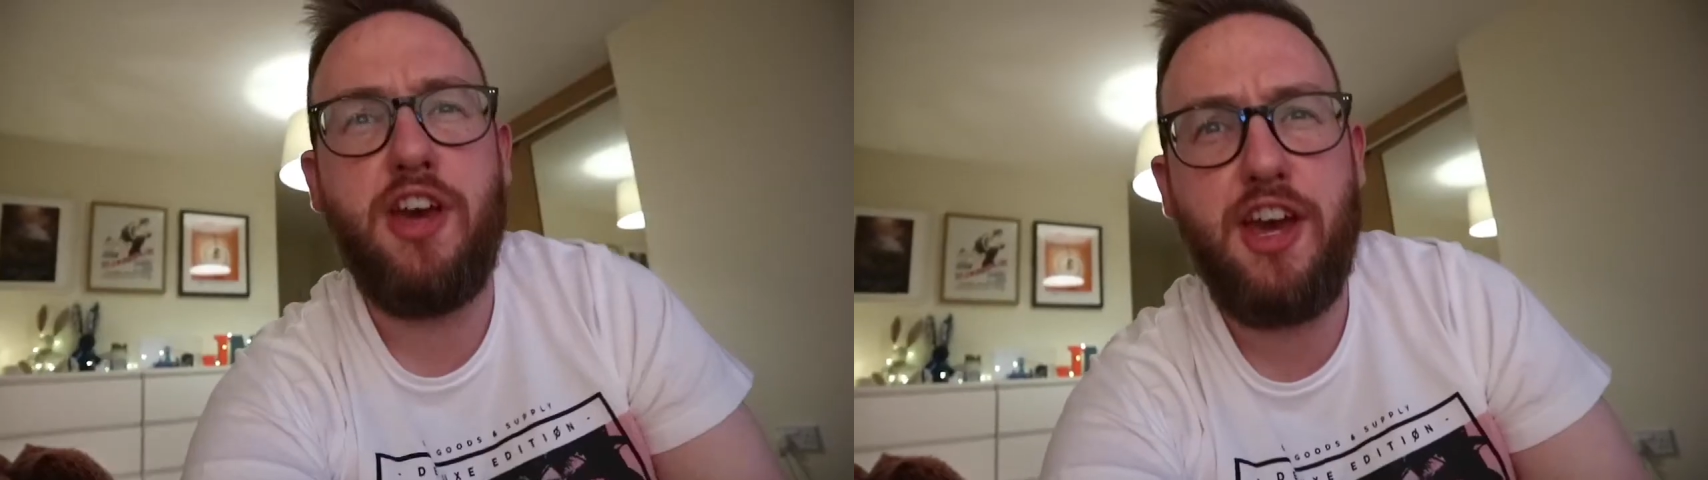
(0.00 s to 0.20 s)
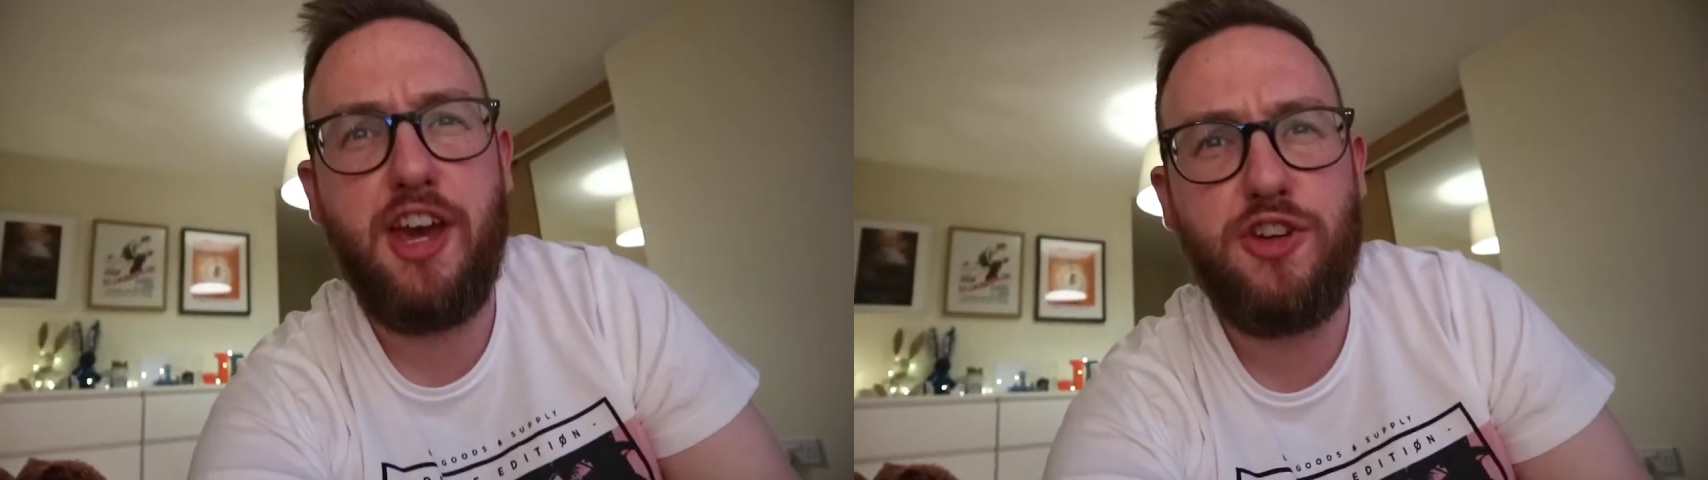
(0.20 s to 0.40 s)

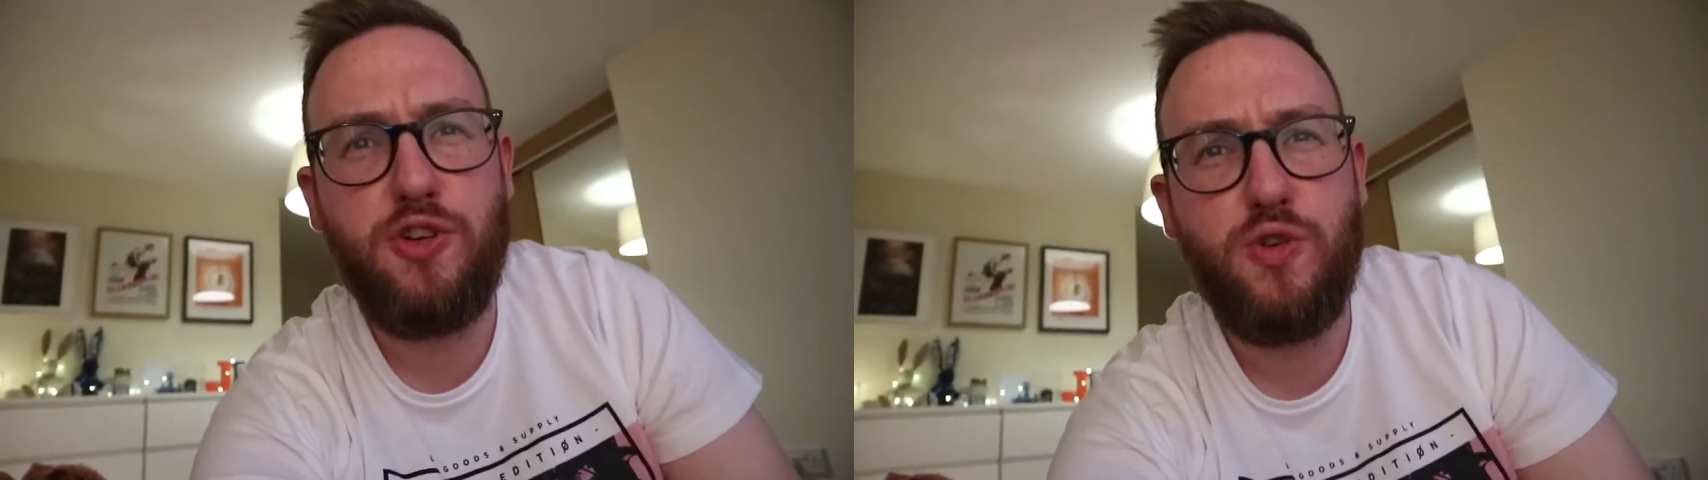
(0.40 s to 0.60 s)
Hey, you